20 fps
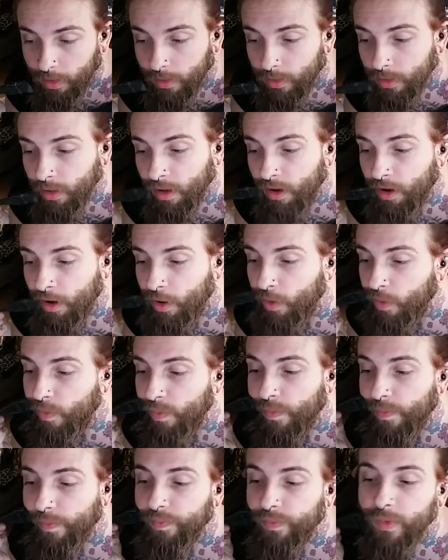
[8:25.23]

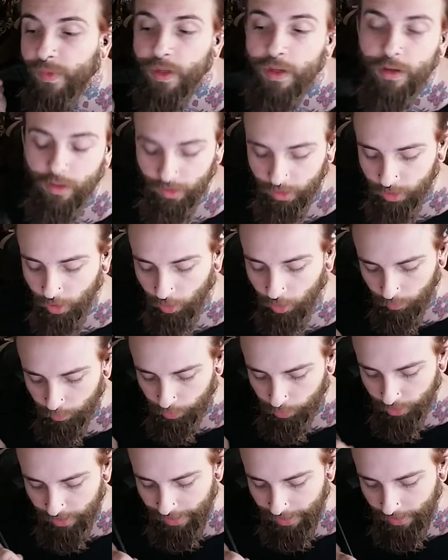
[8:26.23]
So
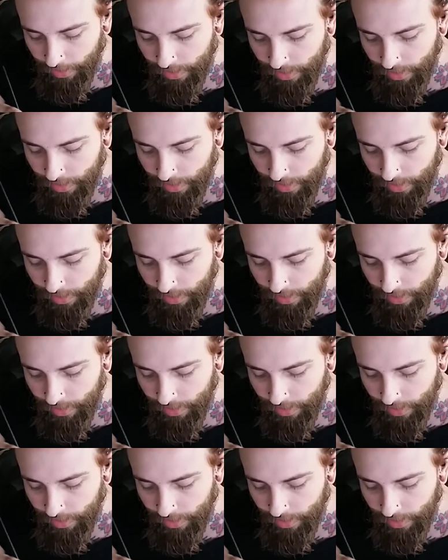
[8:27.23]
don't put